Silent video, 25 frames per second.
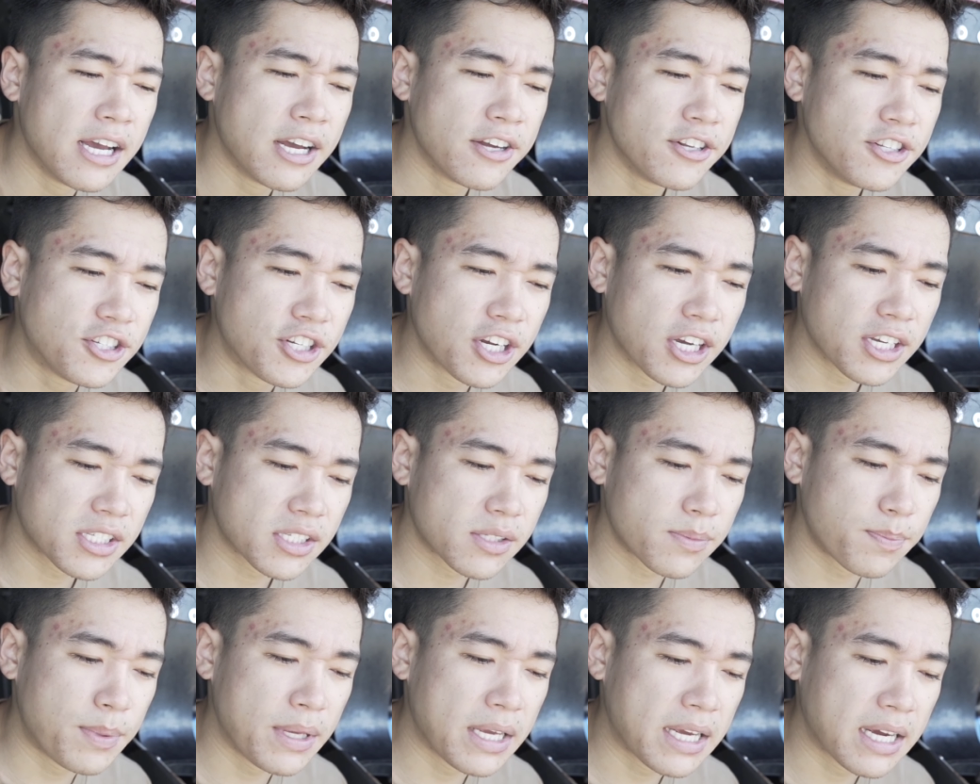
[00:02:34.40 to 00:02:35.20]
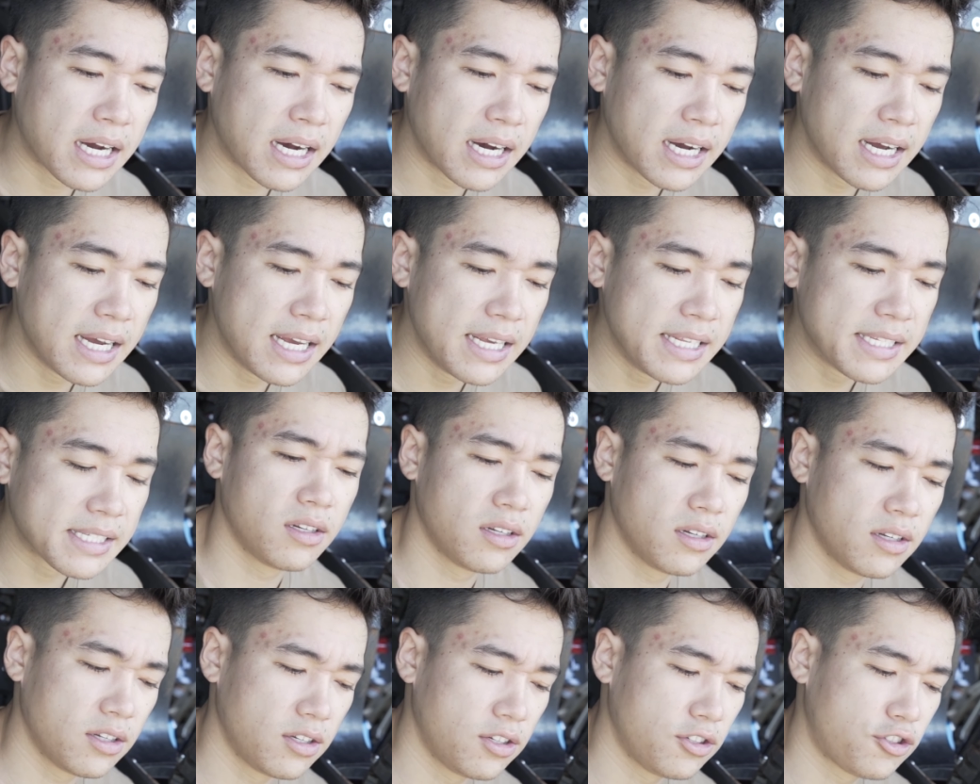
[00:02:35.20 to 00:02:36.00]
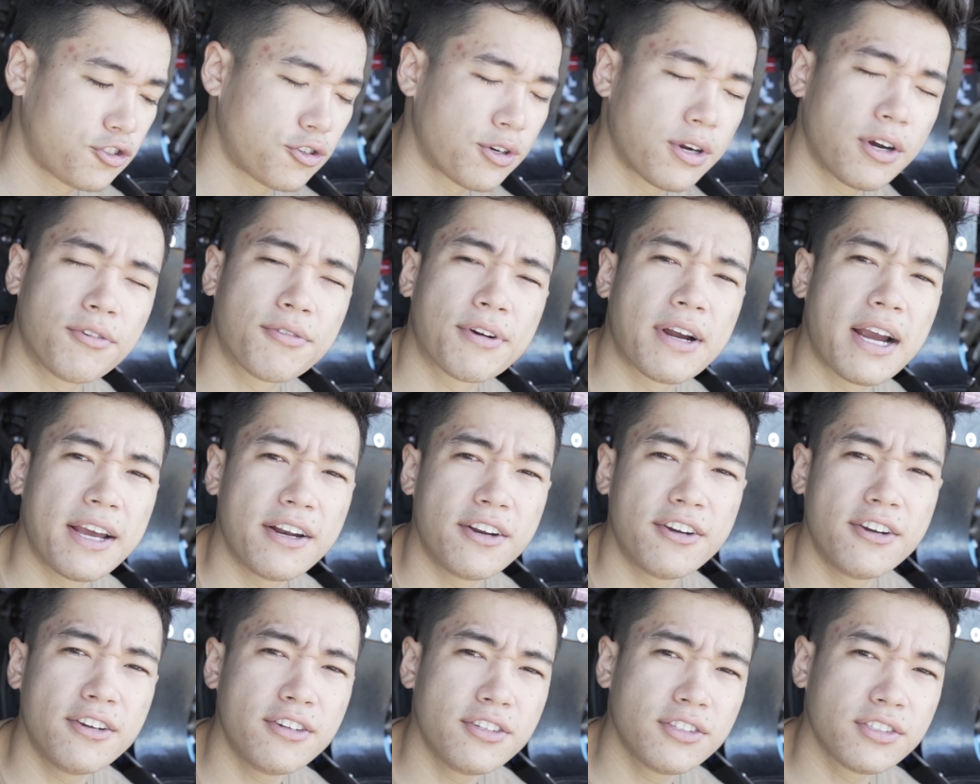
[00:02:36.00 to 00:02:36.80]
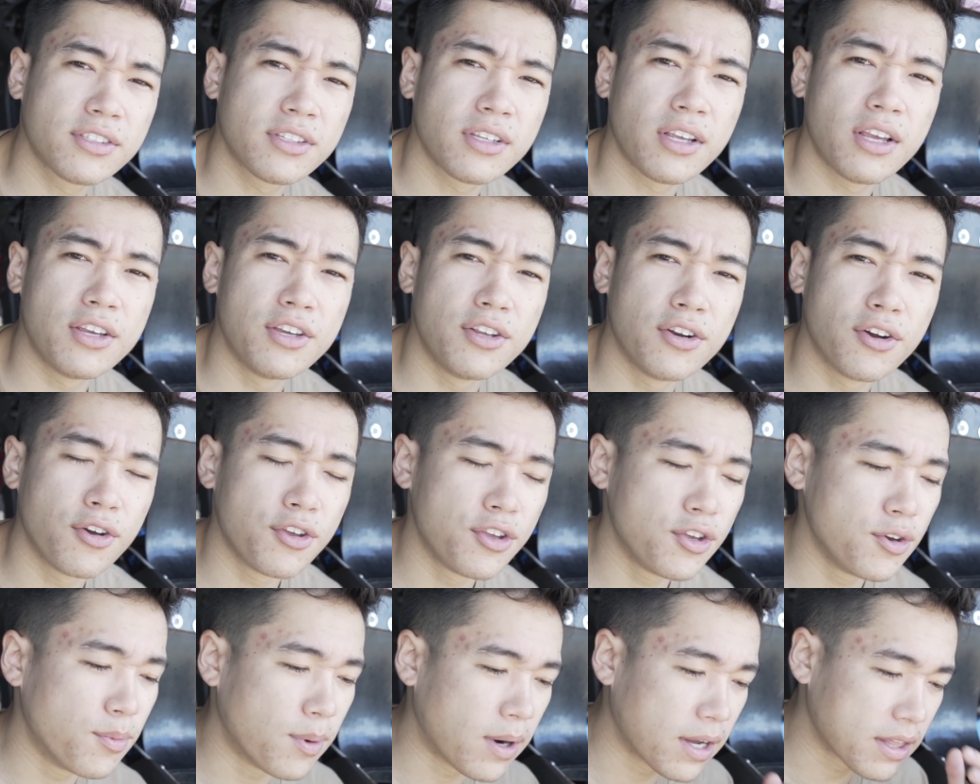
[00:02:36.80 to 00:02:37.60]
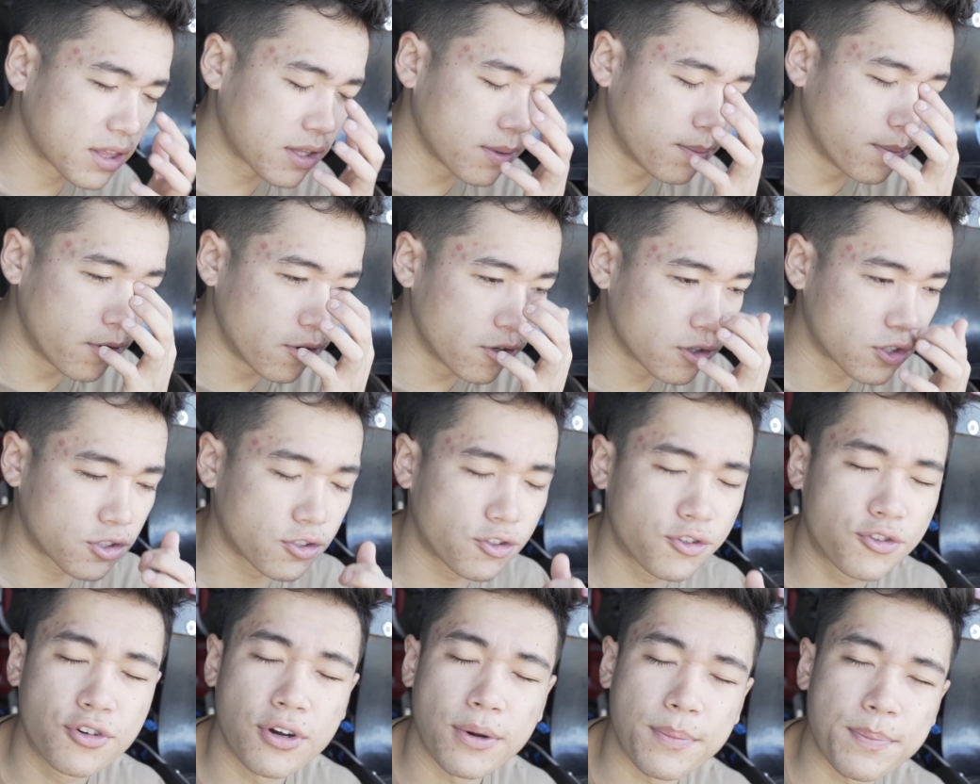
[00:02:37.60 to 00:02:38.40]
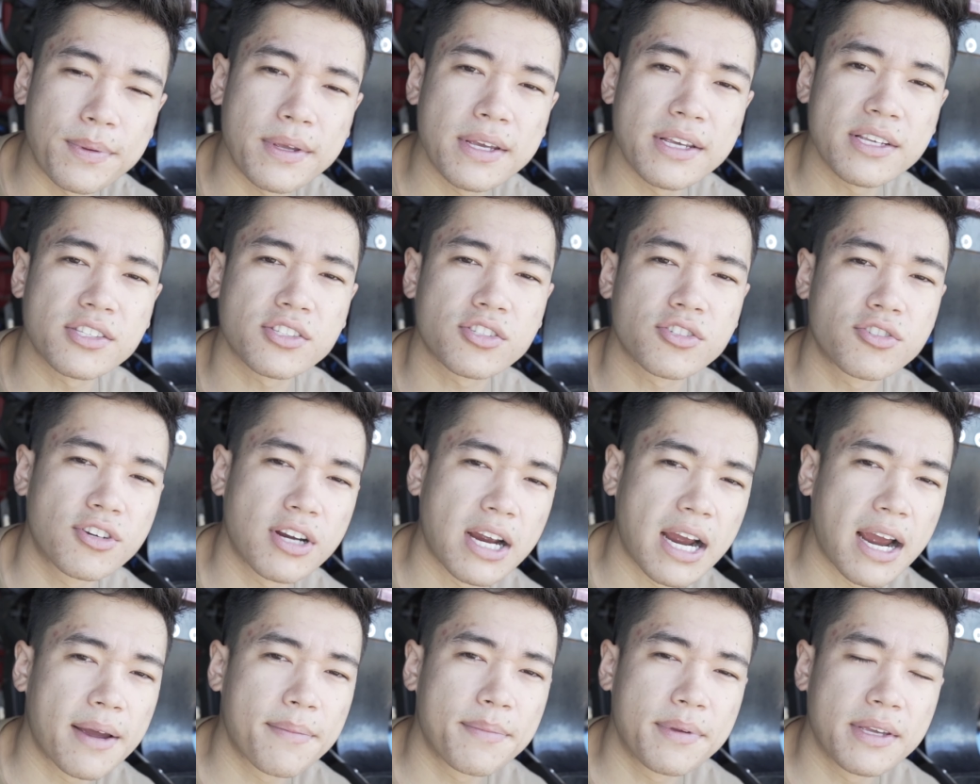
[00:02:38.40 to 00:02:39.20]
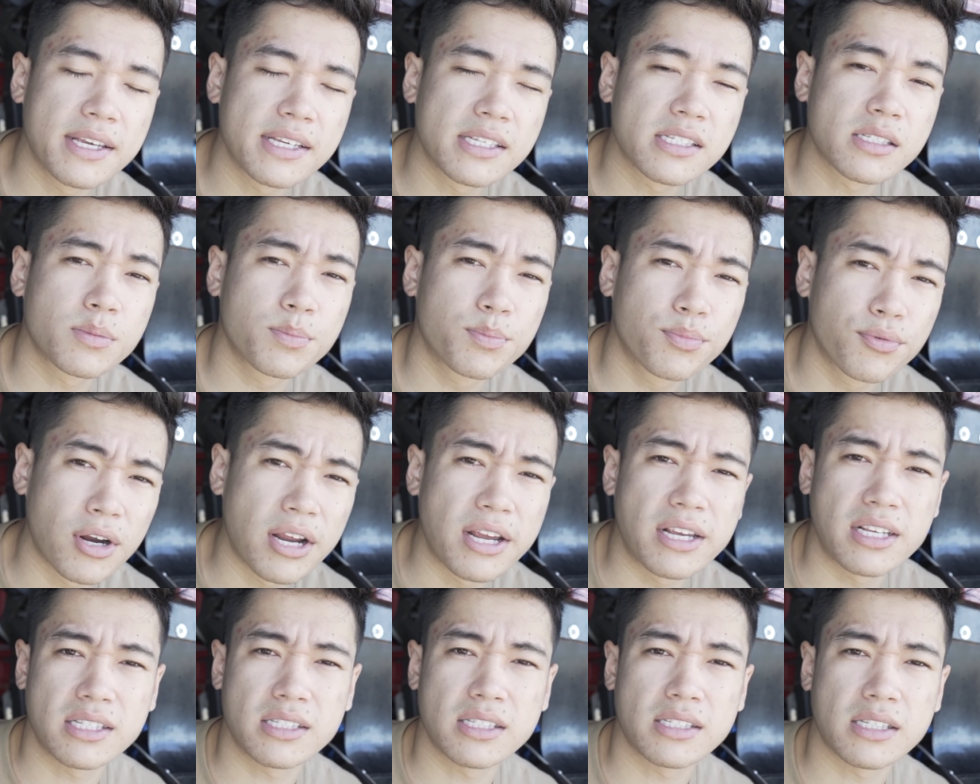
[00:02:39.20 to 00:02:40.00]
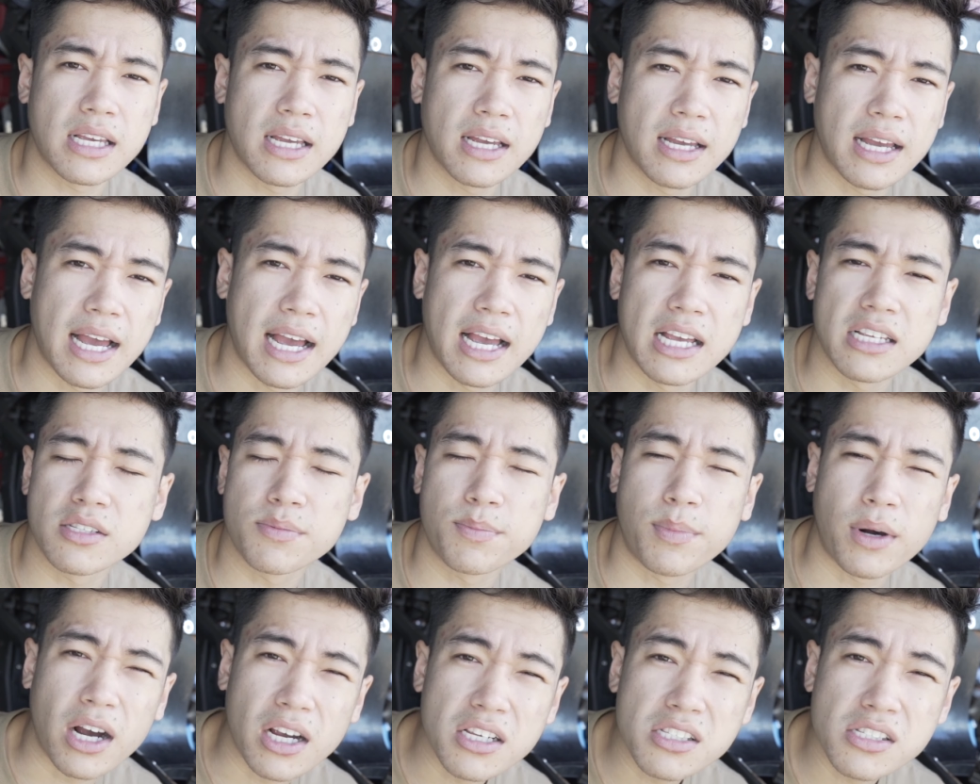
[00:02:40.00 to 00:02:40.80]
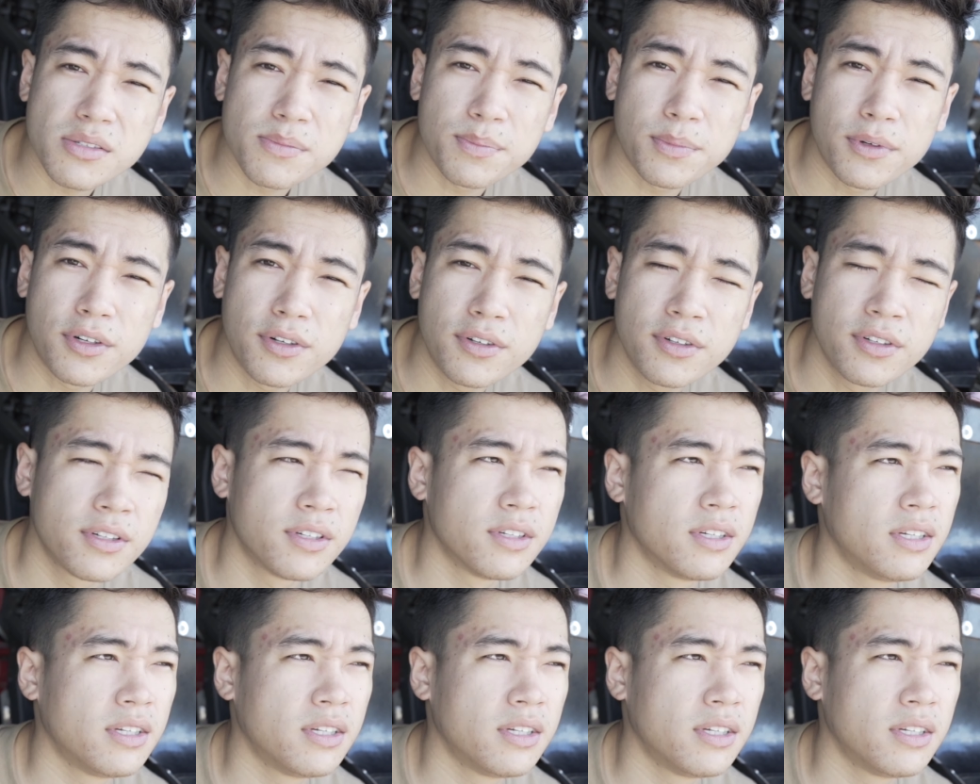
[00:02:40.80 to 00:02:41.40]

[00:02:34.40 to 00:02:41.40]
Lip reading: just because trail riders, you want the most grippiest, grabbiest brakes as possible.